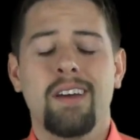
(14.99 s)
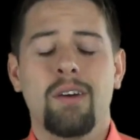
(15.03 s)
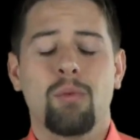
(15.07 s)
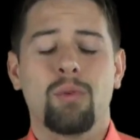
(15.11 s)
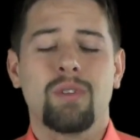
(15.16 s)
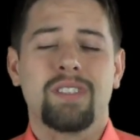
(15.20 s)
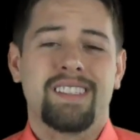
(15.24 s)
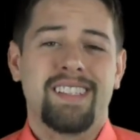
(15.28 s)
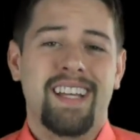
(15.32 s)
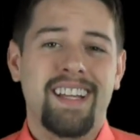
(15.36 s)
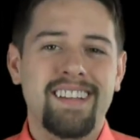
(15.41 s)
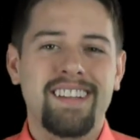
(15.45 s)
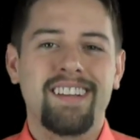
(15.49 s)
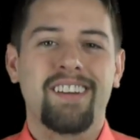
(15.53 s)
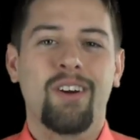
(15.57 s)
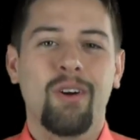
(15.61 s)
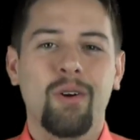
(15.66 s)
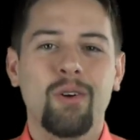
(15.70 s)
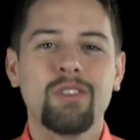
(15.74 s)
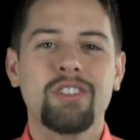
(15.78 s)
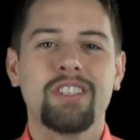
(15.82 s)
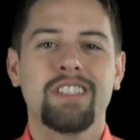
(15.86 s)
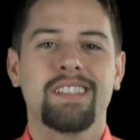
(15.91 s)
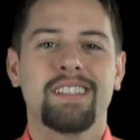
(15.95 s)
was that the
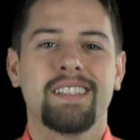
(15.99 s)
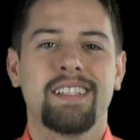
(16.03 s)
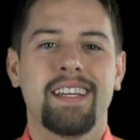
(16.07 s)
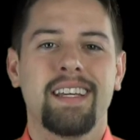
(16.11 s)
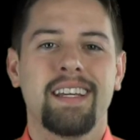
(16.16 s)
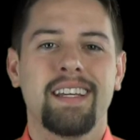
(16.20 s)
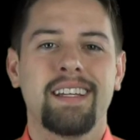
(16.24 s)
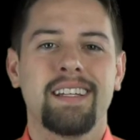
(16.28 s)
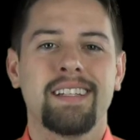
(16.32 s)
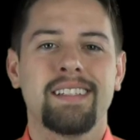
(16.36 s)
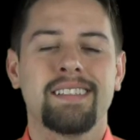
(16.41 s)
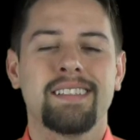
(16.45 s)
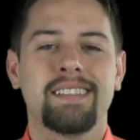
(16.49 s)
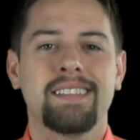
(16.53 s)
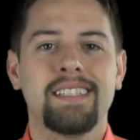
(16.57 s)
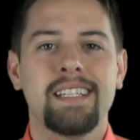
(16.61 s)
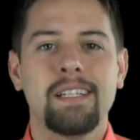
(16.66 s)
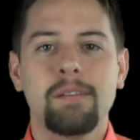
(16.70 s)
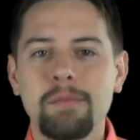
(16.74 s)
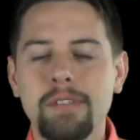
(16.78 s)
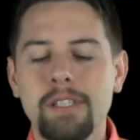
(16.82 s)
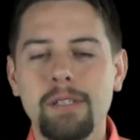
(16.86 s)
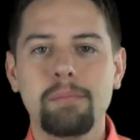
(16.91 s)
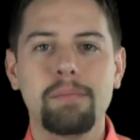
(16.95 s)
coach's kid
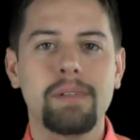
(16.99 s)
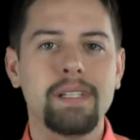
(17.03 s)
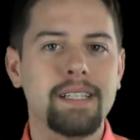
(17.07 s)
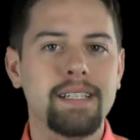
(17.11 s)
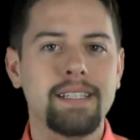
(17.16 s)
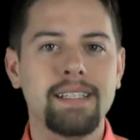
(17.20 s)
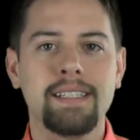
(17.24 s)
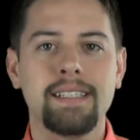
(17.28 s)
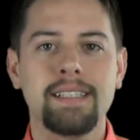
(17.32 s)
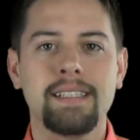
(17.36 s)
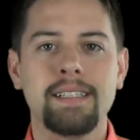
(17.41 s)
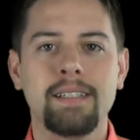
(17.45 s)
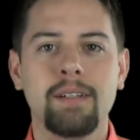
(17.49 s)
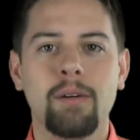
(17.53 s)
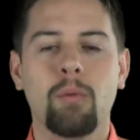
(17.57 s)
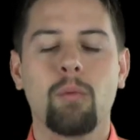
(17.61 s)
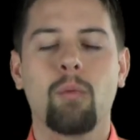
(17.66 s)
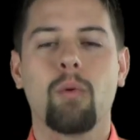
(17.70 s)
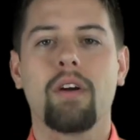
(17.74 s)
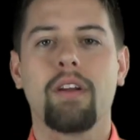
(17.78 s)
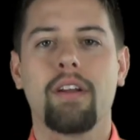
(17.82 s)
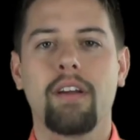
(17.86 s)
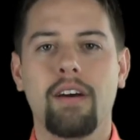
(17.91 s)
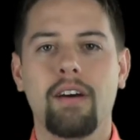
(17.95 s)
seemed to be
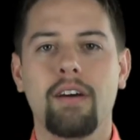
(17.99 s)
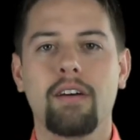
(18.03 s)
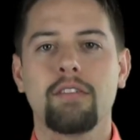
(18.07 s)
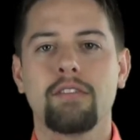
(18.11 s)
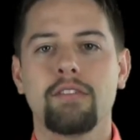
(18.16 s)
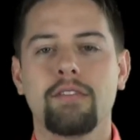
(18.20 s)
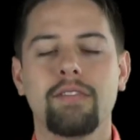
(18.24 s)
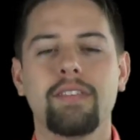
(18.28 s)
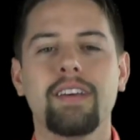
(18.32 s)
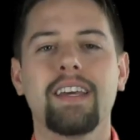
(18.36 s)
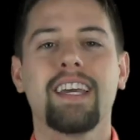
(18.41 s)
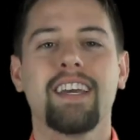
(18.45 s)
one of,